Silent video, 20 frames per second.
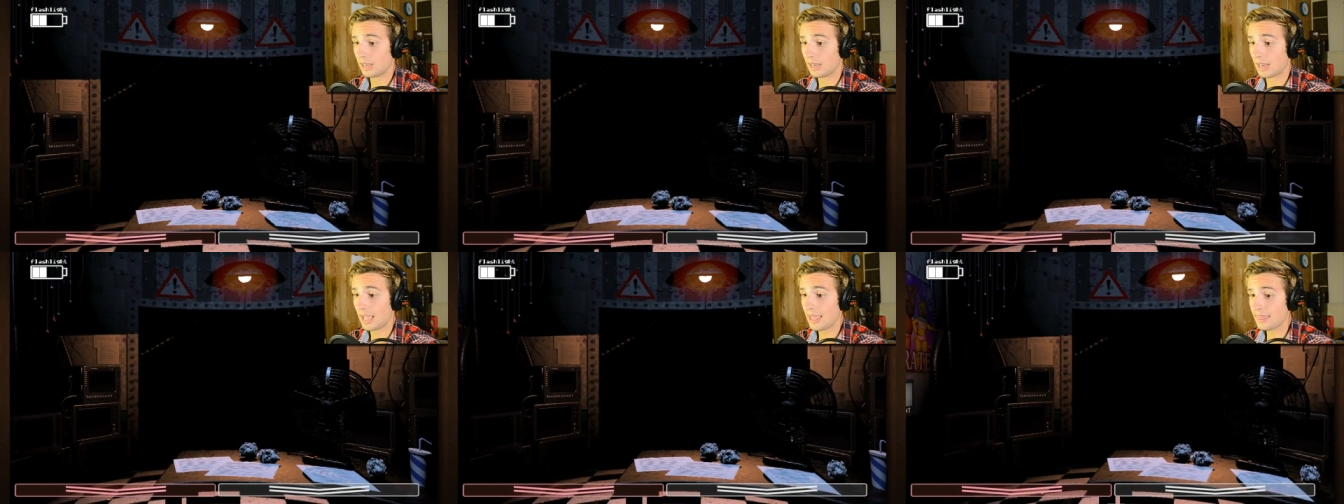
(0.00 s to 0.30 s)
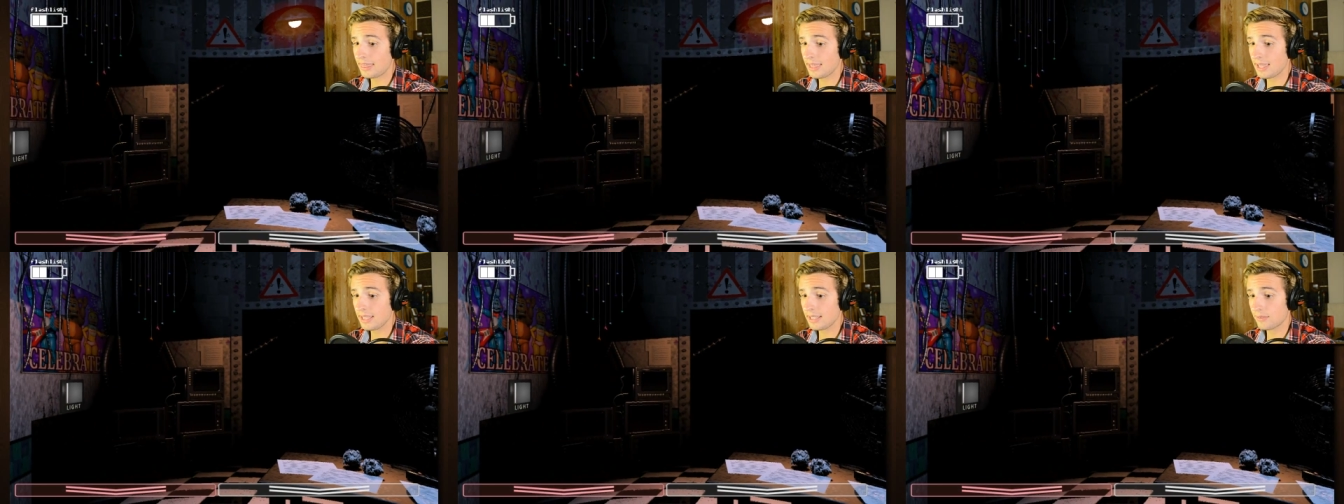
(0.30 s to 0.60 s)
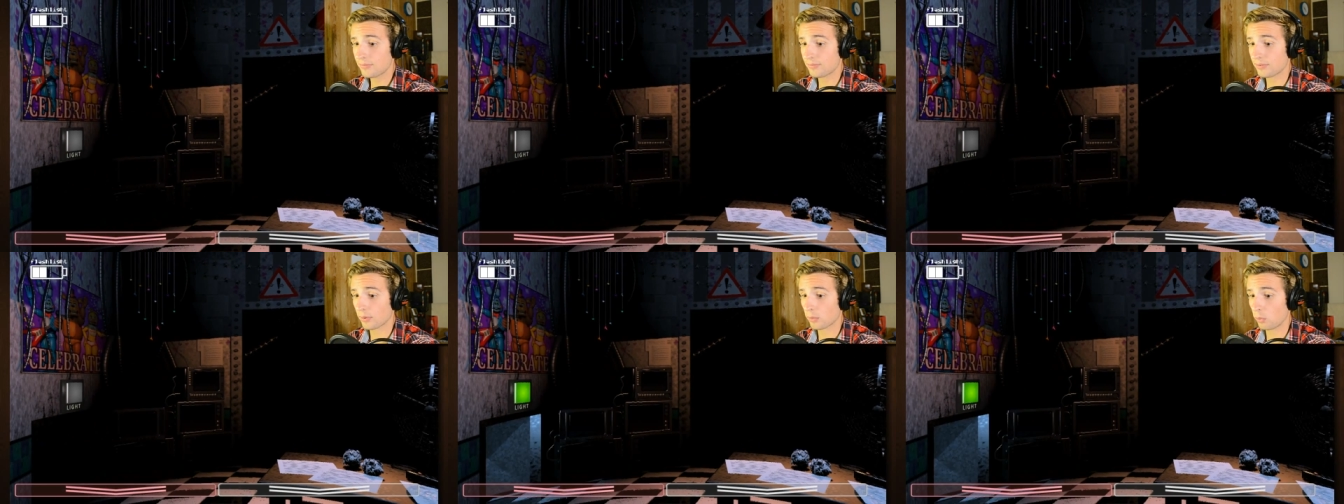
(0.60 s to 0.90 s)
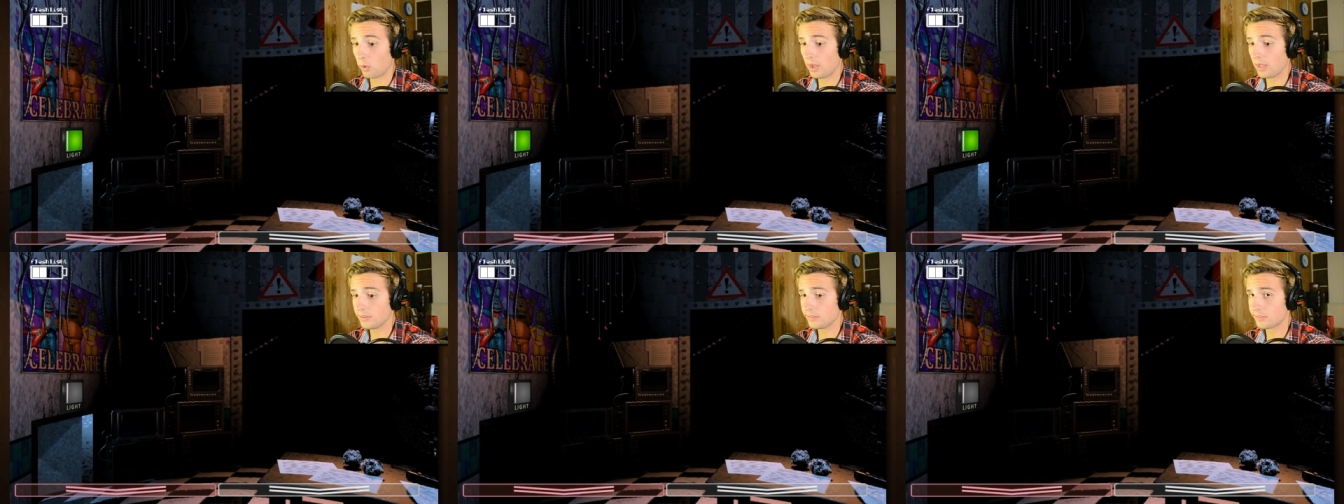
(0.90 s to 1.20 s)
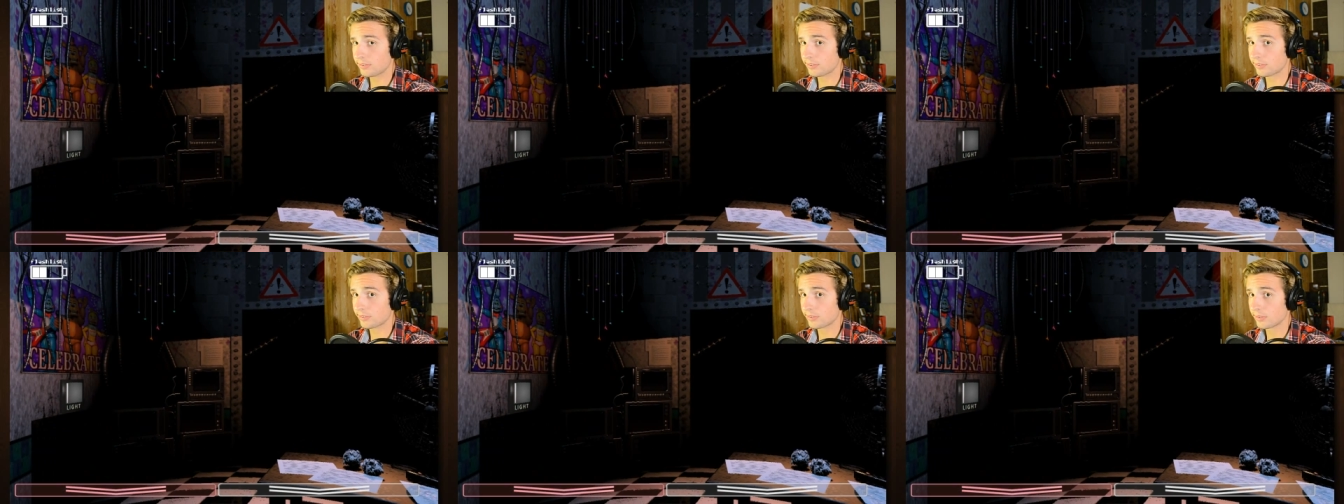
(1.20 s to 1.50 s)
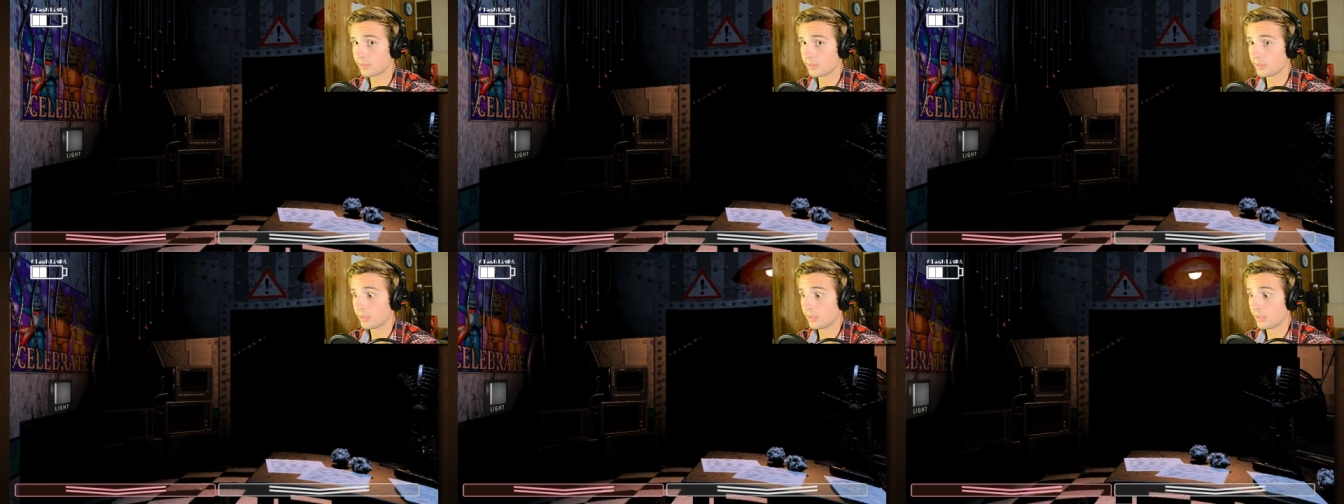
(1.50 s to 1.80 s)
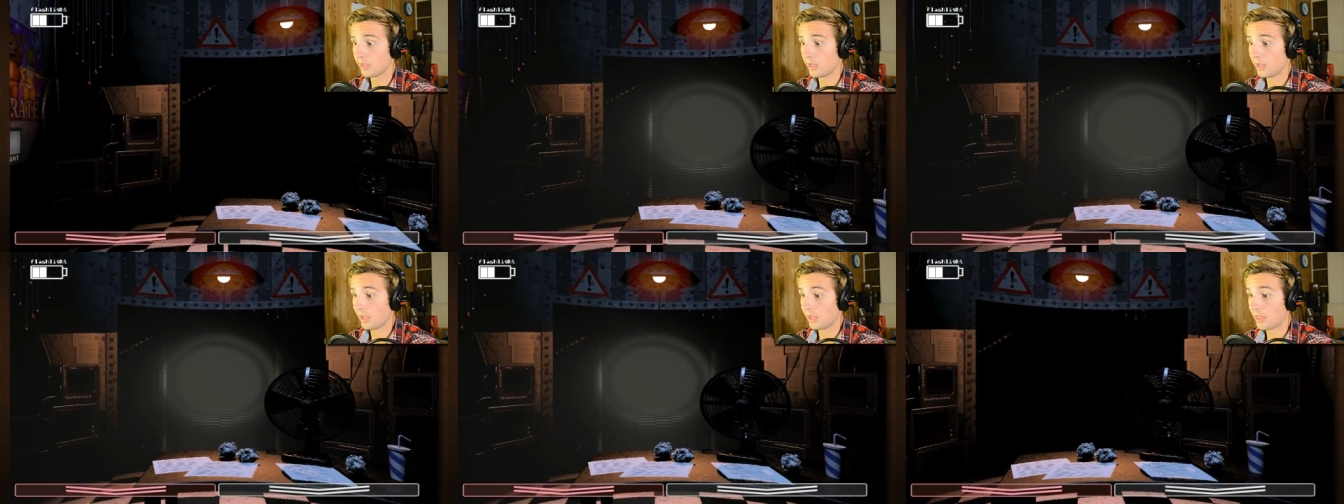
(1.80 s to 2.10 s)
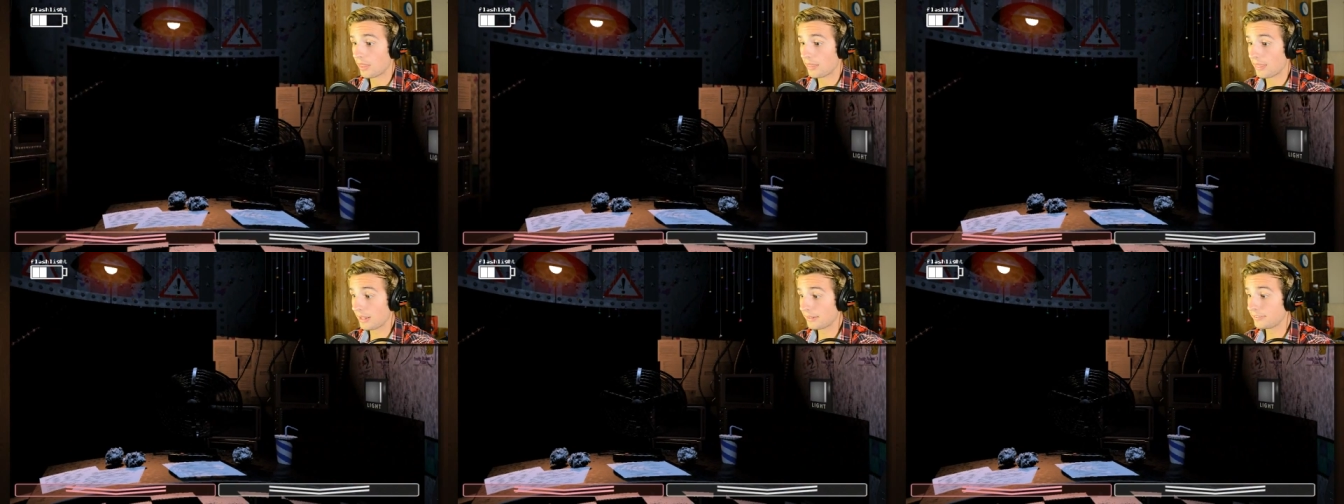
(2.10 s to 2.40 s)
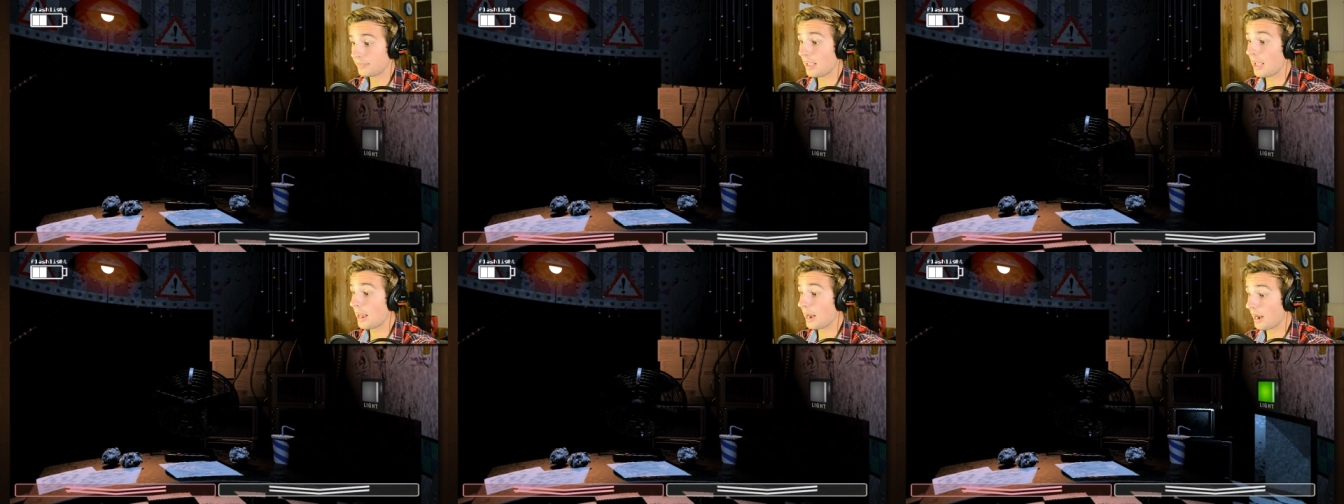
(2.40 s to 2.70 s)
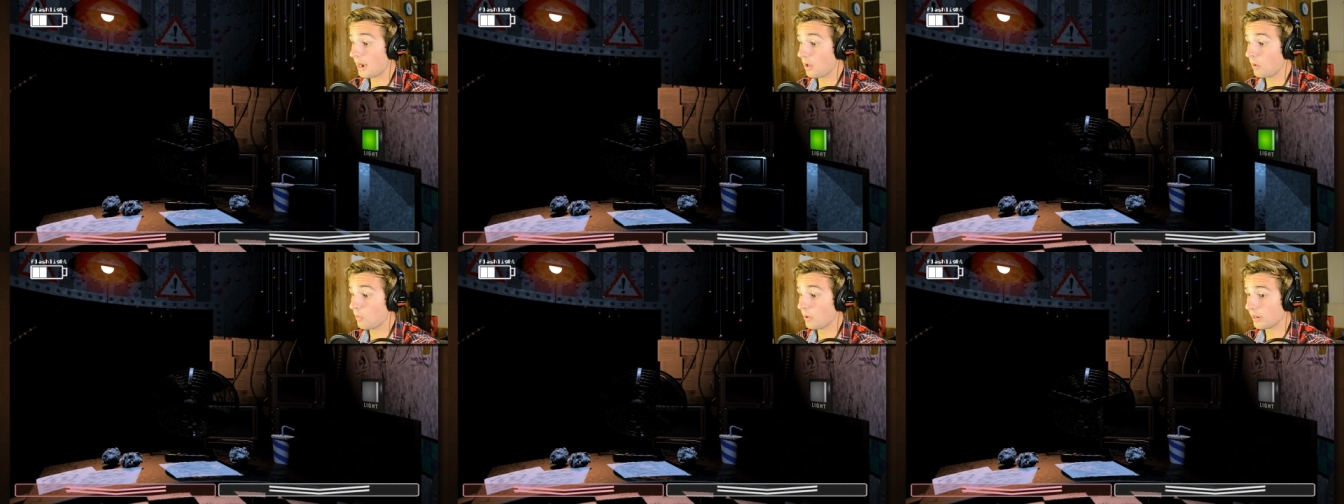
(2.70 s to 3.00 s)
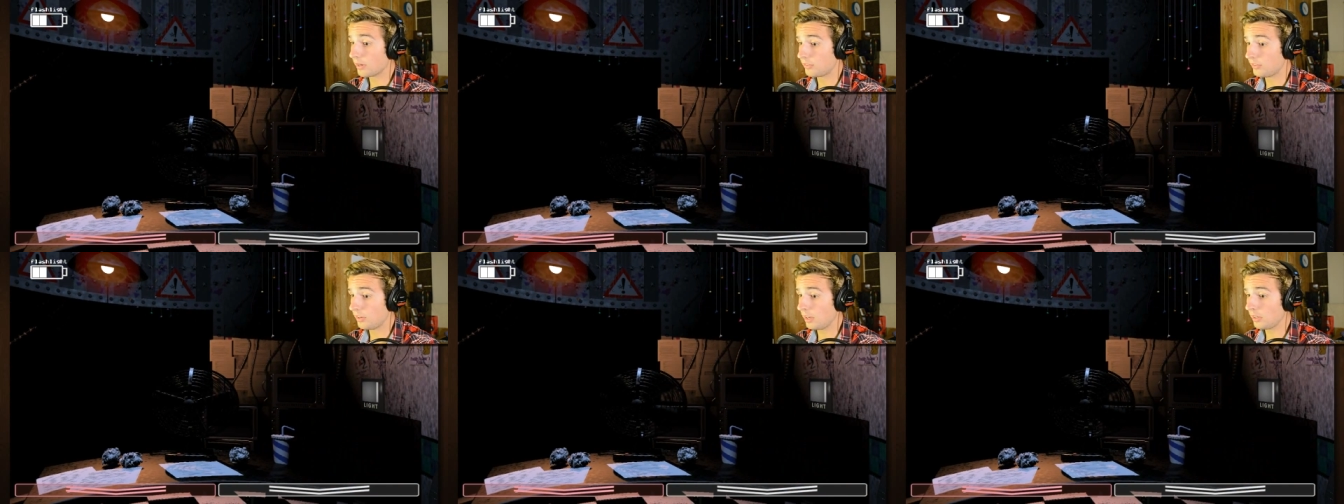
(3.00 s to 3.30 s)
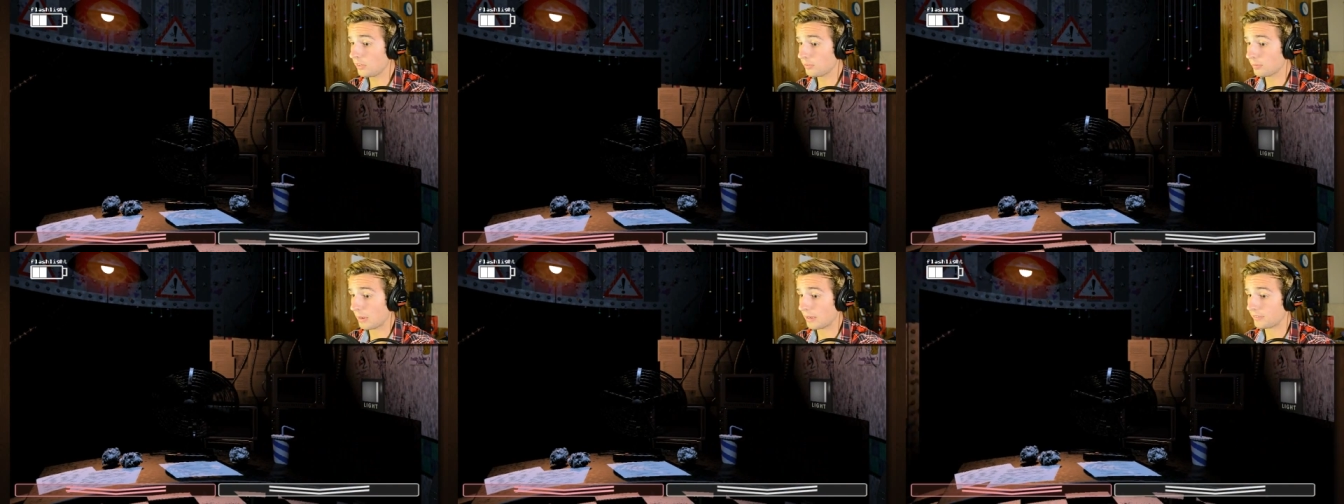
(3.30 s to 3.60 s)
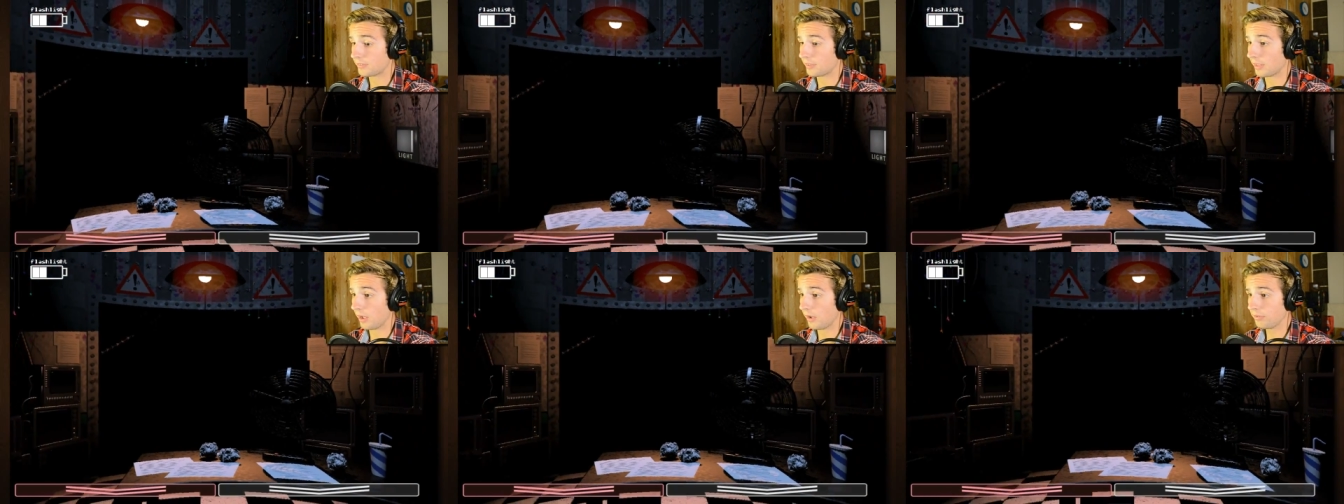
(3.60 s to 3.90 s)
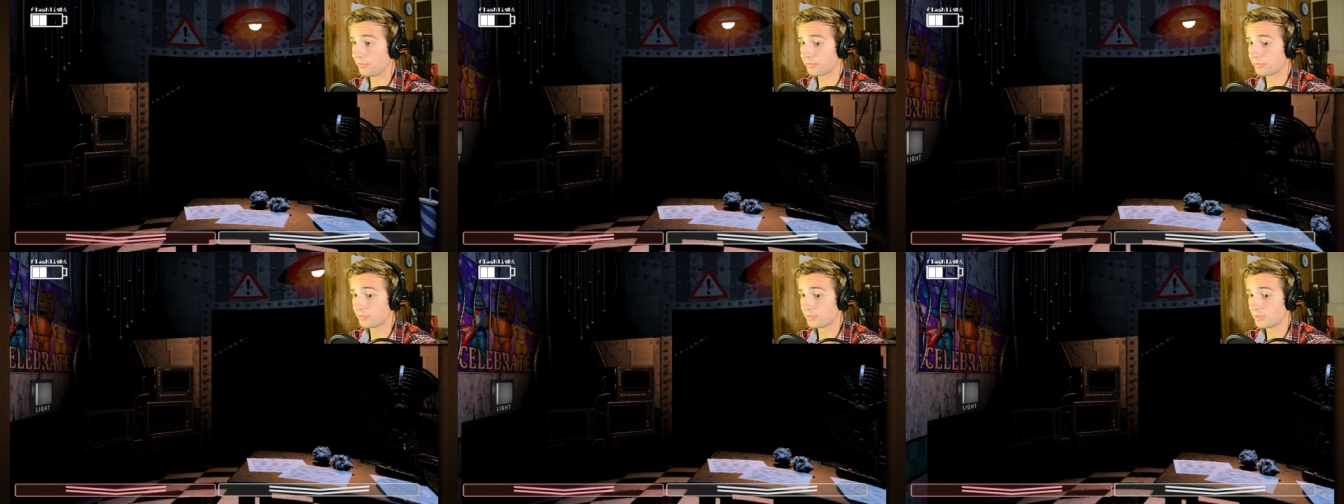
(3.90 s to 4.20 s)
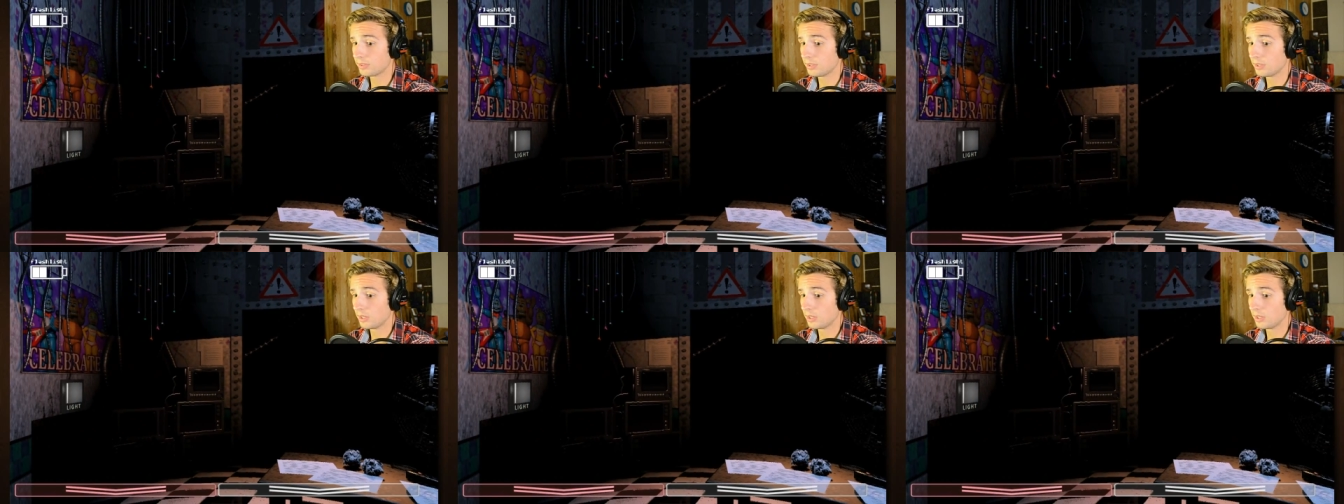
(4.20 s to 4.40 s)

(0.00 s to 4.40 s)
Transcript: I think for once, that said, I don't want to jinx myself.